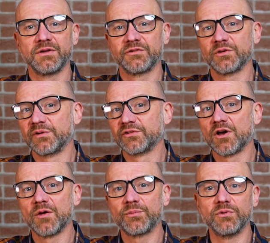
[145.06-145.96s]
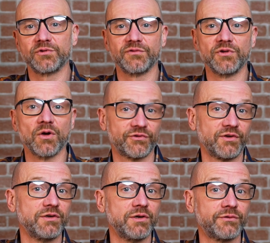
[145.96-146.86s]
So examples of not so
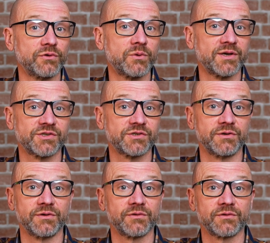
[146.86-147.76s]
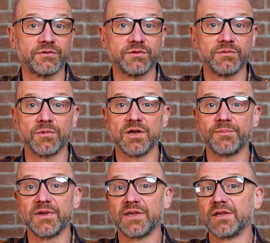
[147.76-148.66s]
useful questions might
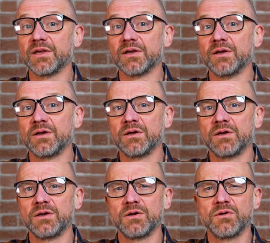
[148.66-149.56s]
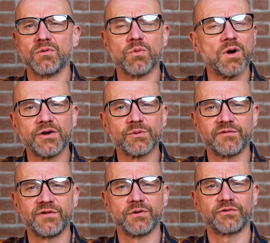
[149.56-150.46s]
be, why do I
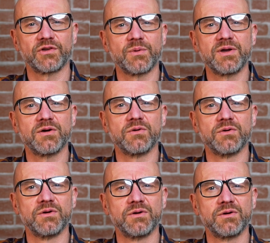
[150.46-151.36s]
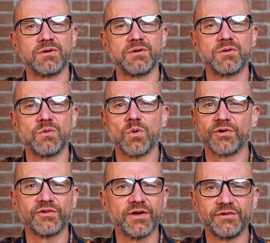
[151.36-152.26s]
feel so ill? What
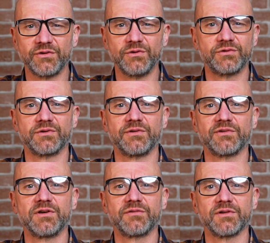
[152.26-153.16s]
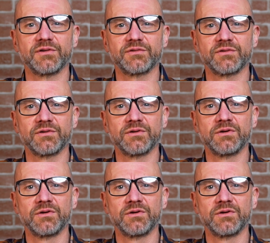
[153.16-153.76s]
did I do to deserve this?